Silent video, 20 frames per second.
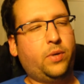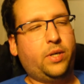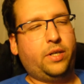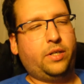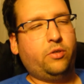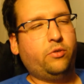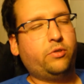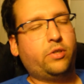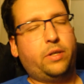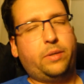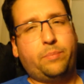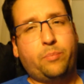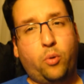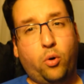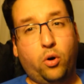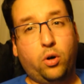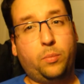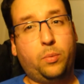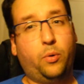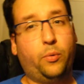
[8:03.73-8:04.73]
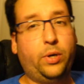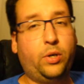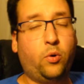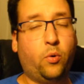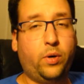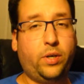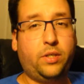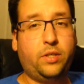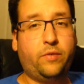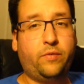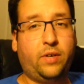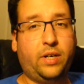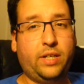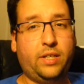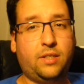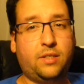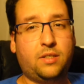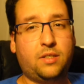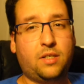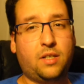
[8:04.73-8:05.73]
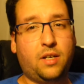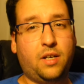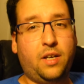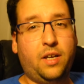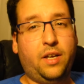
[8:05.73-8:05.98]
when I used a portable recording device.